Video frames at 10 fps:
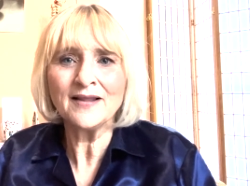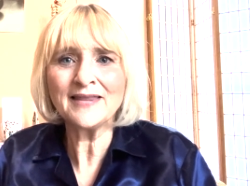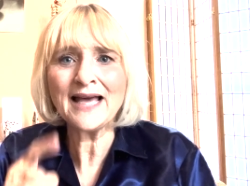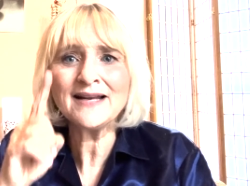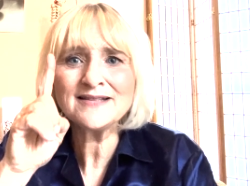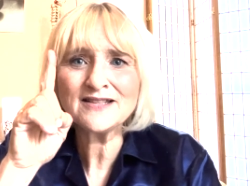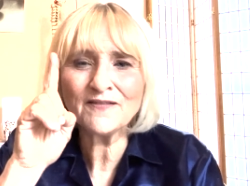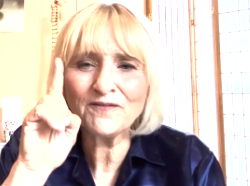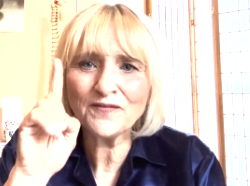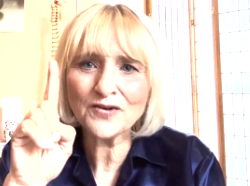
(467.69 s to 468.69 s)
That is the
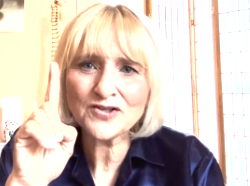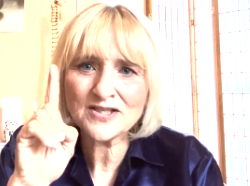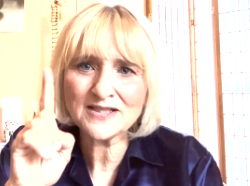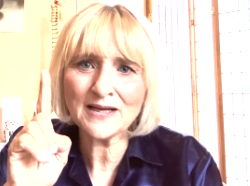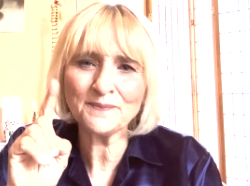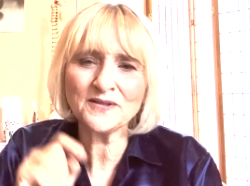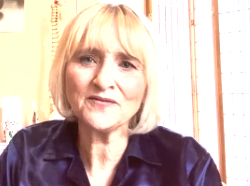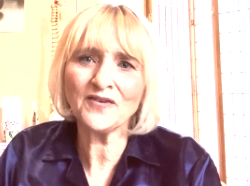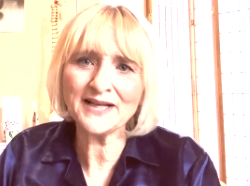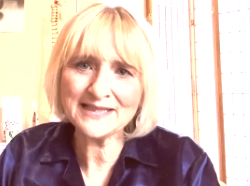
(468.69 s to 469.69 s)
first step to
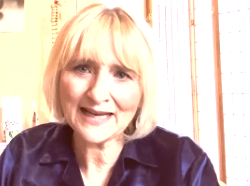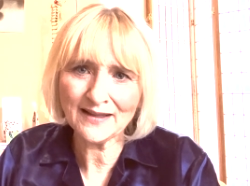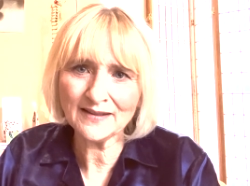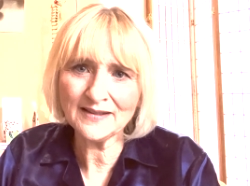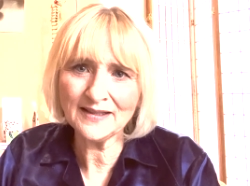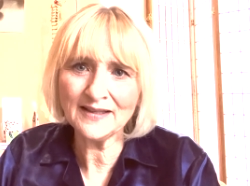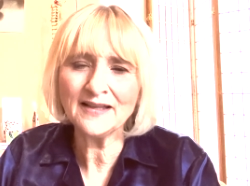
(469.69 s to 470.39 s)
vitality,